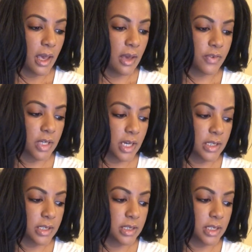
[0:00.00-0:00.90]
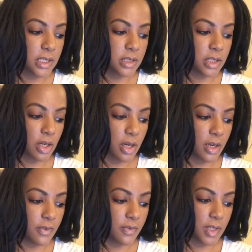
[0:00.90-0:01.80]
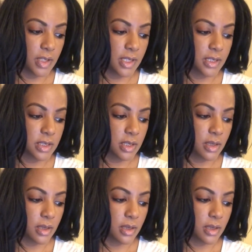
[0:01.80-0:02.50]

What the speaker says: and for not listening to your gut feelings,